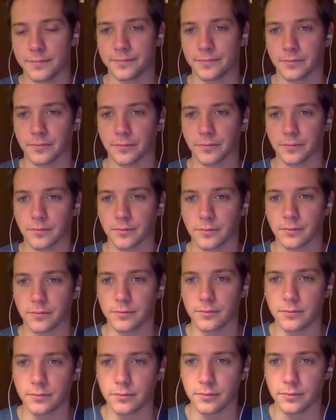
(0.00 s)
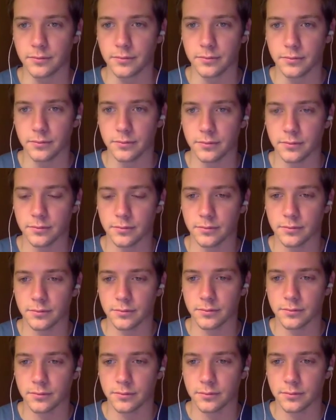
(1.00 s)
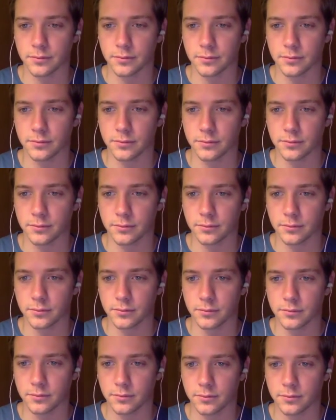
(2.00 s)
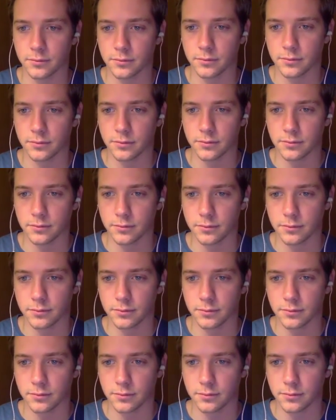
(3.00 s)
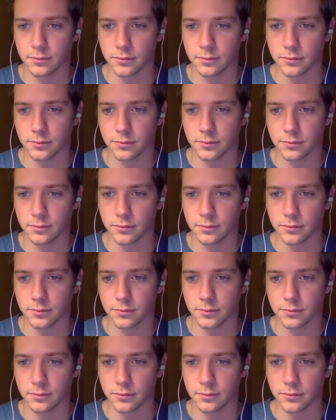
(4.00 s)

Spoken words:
No words are spoken by the person on screen.